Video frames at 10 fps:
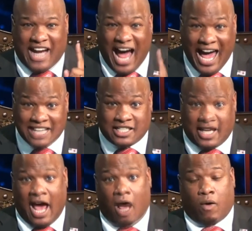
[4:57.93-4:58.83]

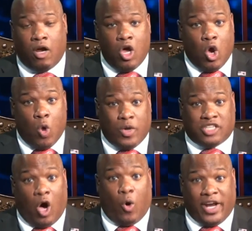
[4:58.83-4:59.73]
Eisenhower, who was
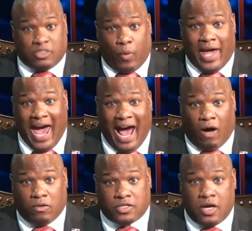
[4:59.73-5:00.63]
on his way
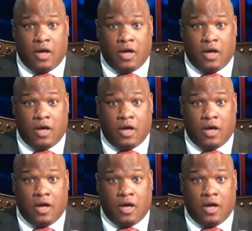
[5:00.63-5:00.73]
out,